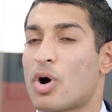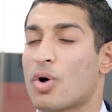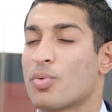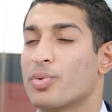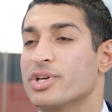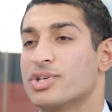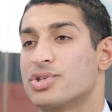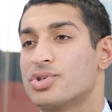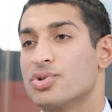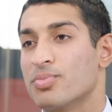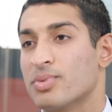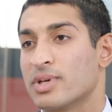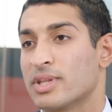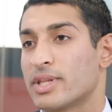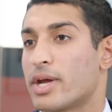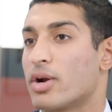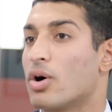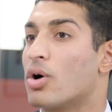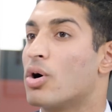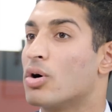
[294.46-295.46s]
Are we assuming
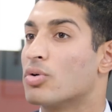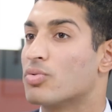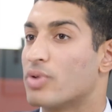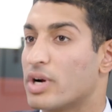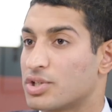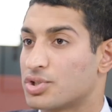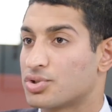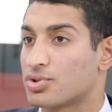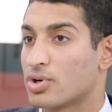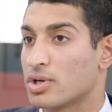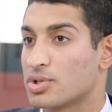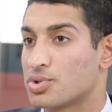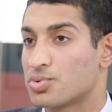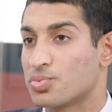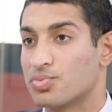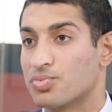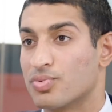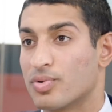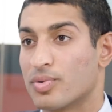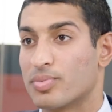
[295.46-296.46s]
that all restaurants
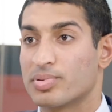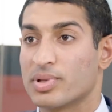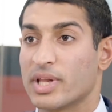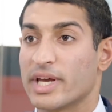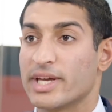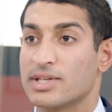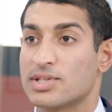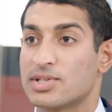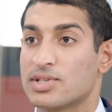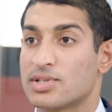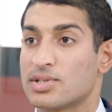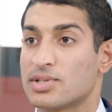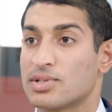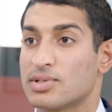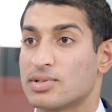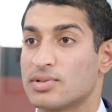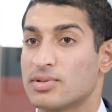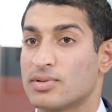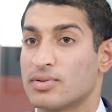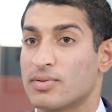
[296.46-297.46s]
would replace
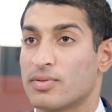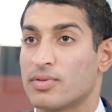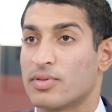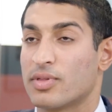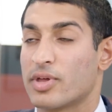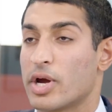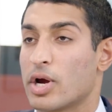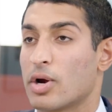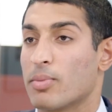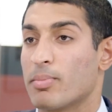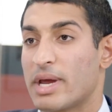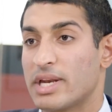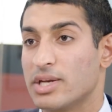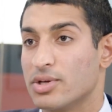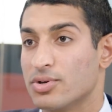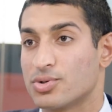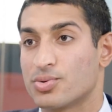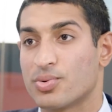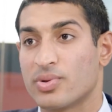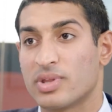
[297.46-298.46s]
their
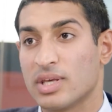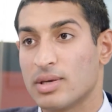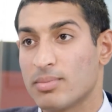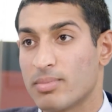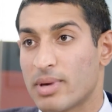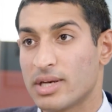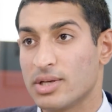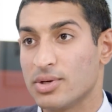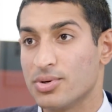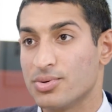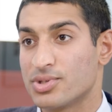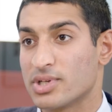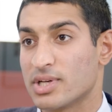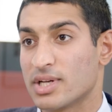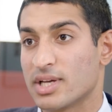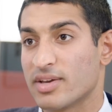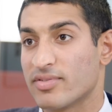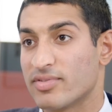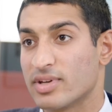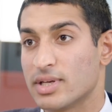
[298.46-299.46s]
menus with e-menus in
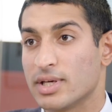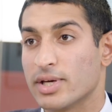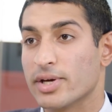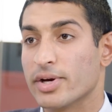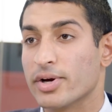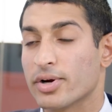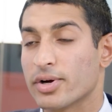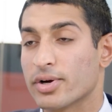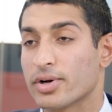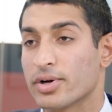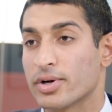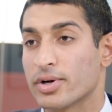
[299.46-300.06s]
a given year?